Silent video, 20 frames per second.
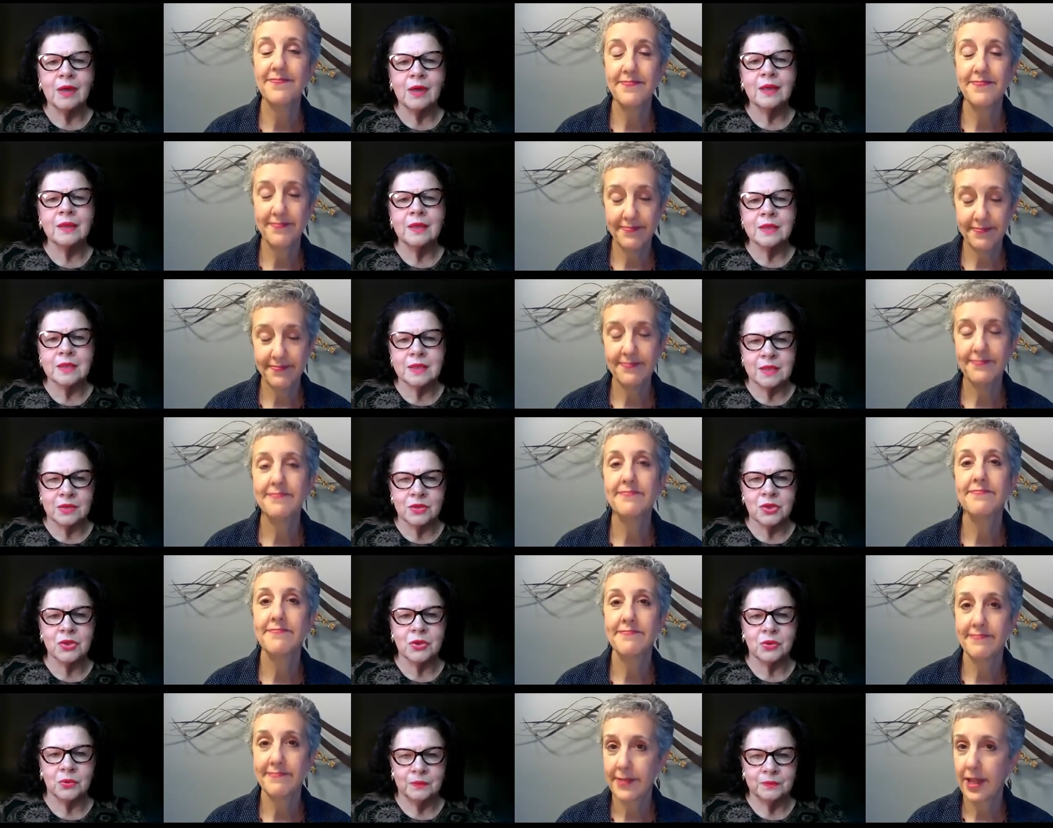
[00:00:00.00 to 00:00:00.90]
Speaker 1: on this
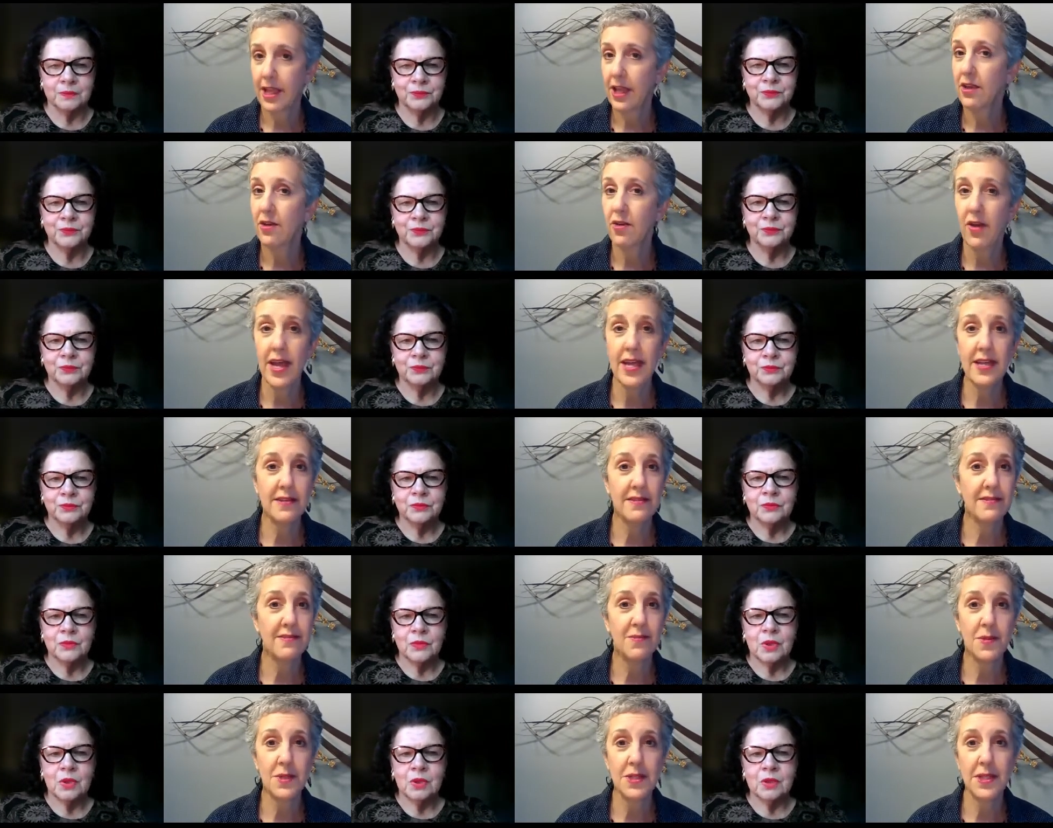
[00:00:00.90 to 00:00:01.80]
issue.
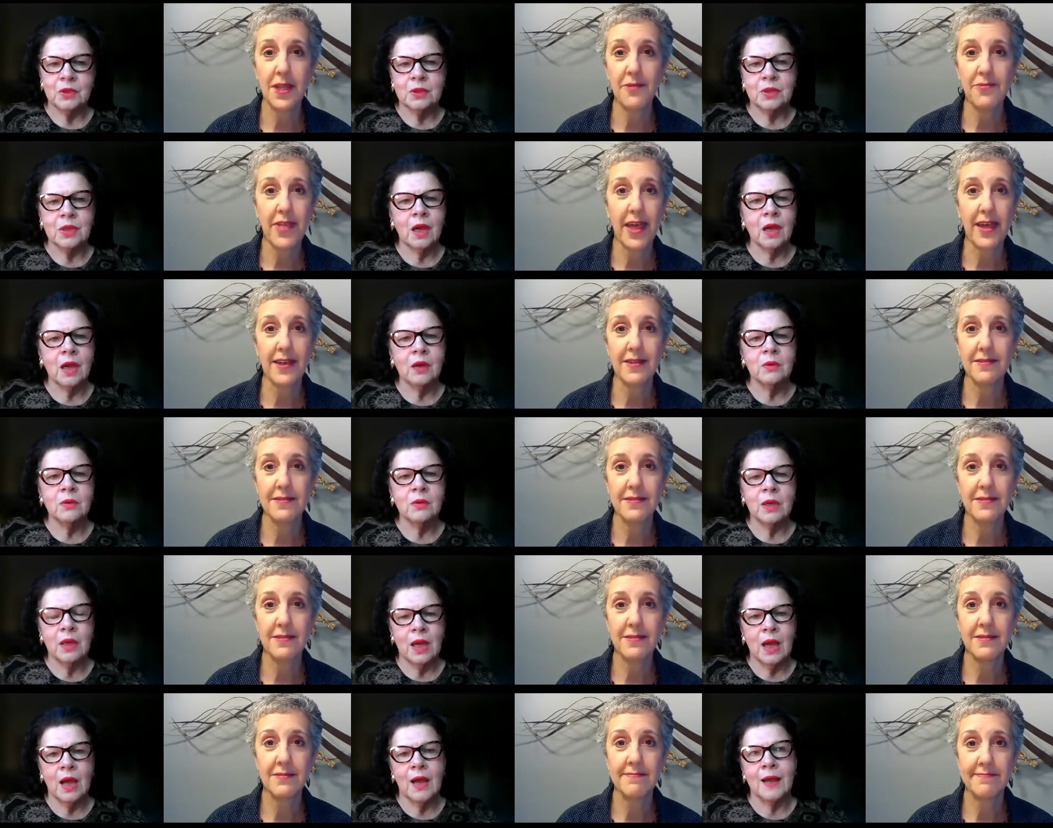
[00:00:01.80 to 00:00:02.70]
Great. Would love you know,
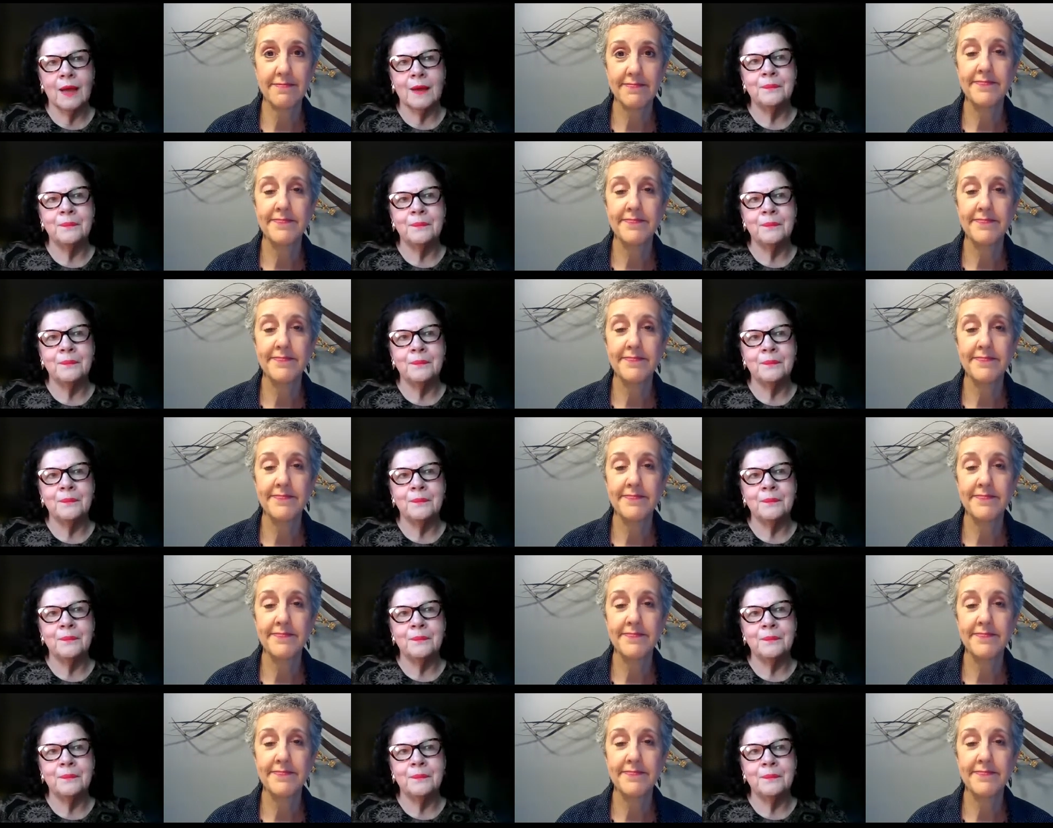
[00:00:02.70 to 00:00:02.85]
that.